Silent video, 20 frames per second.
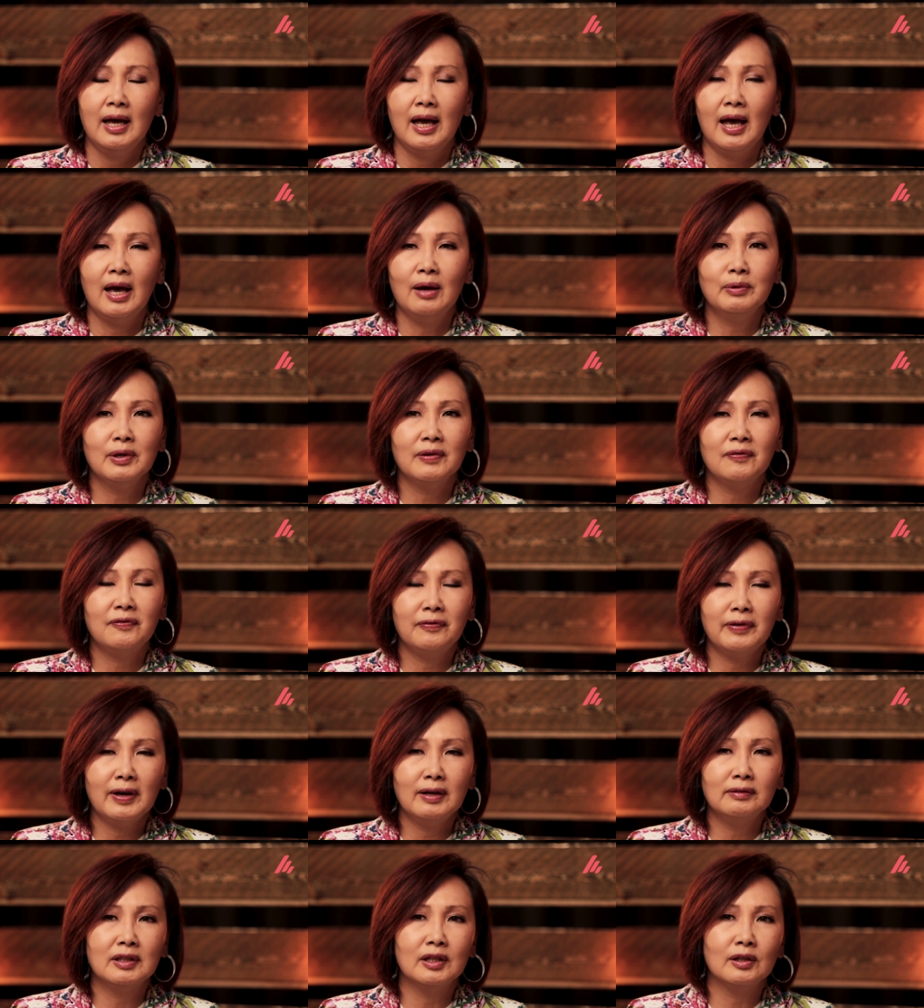And we
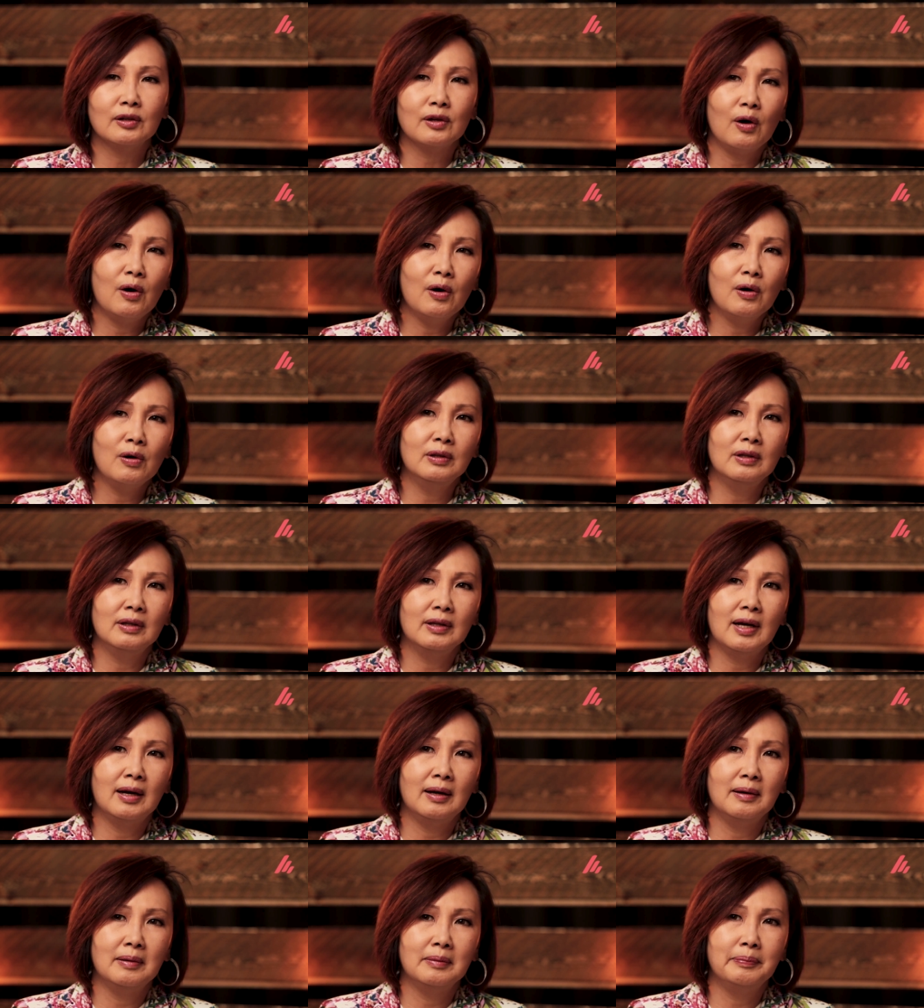felt the call
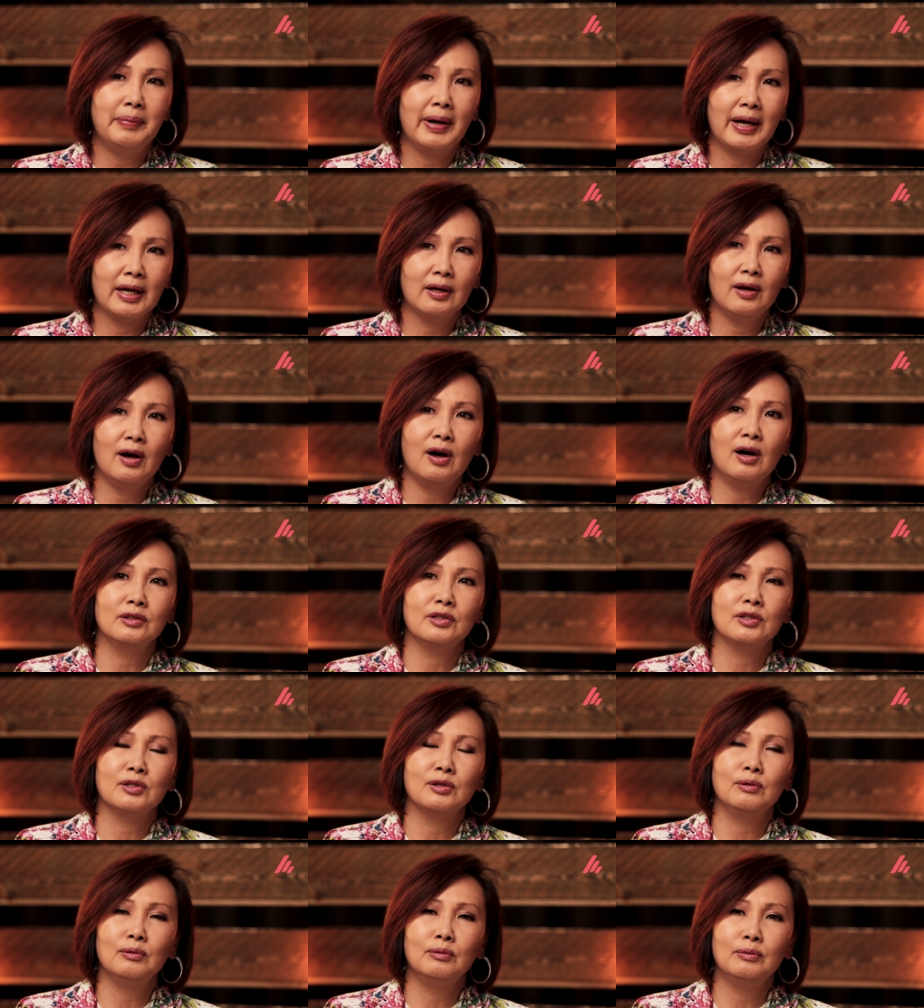uh, by
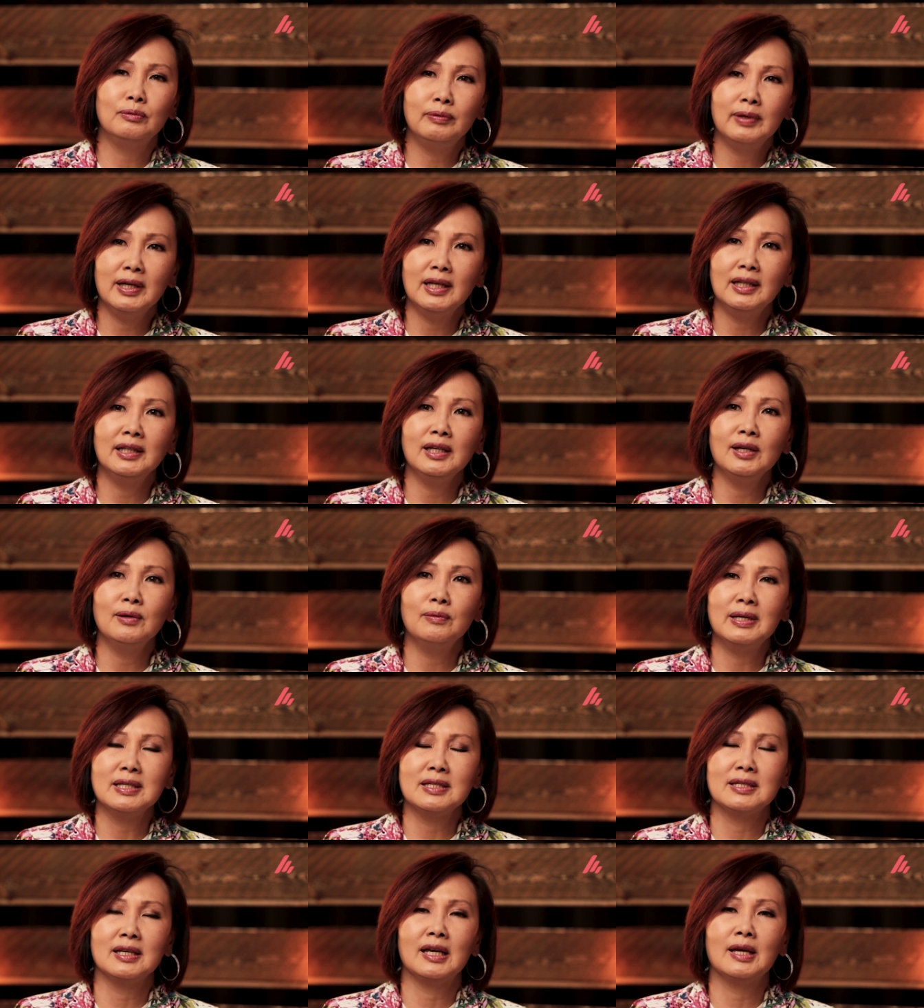God to really
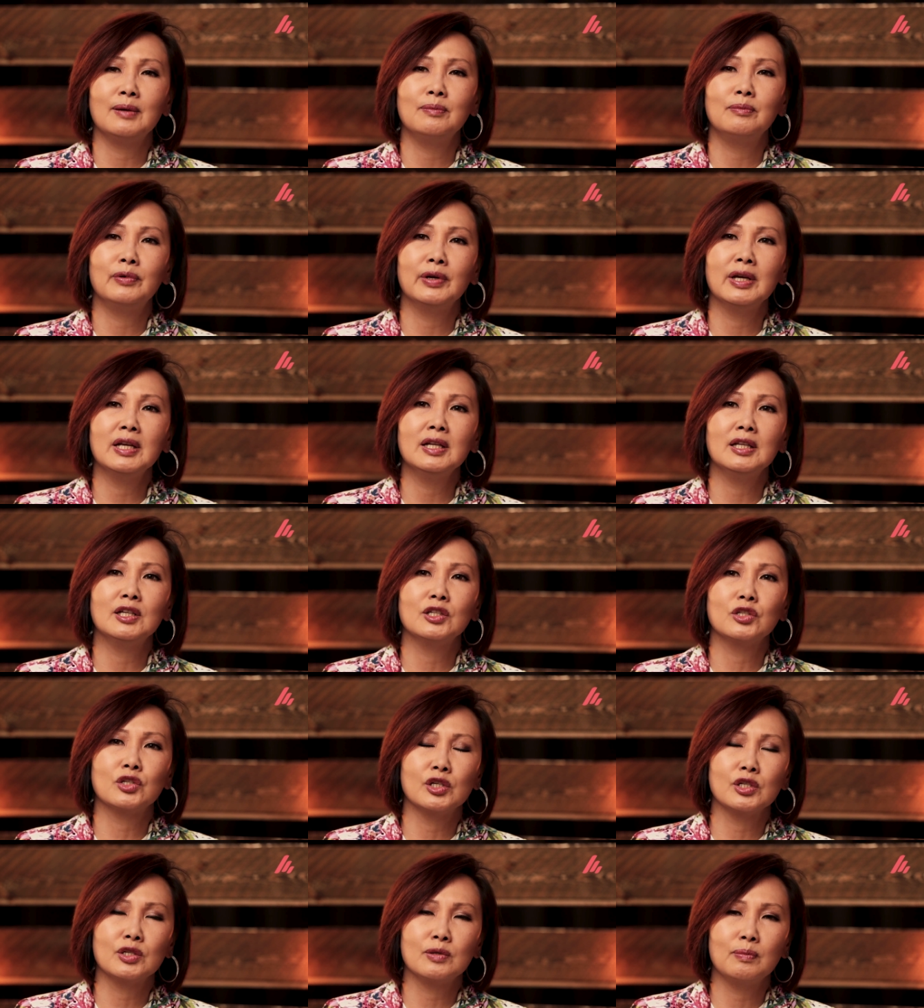once again bring the
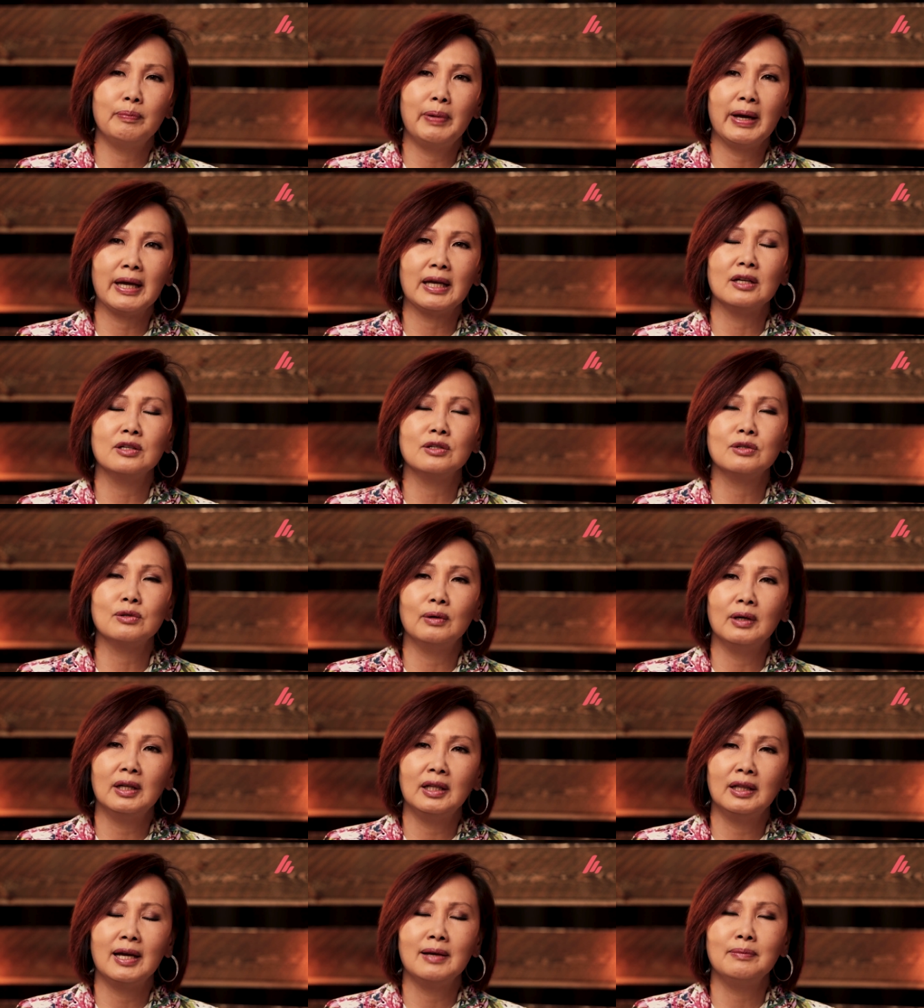church back into
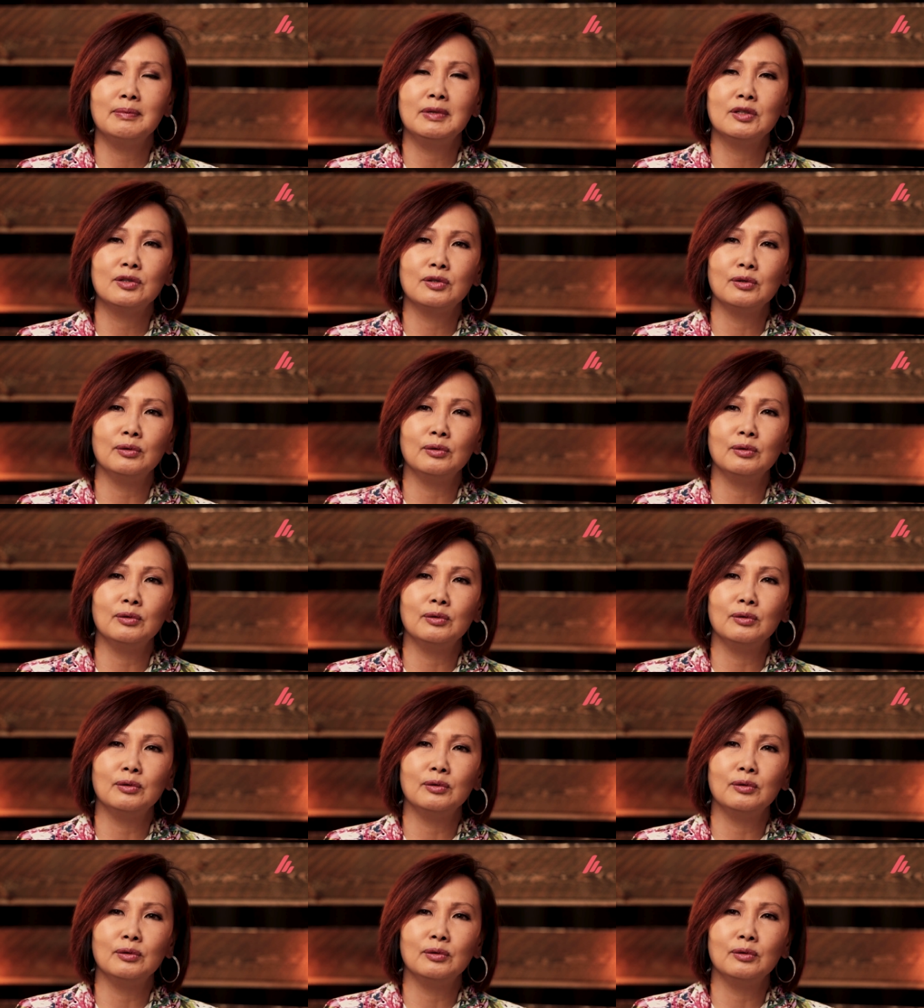alignment,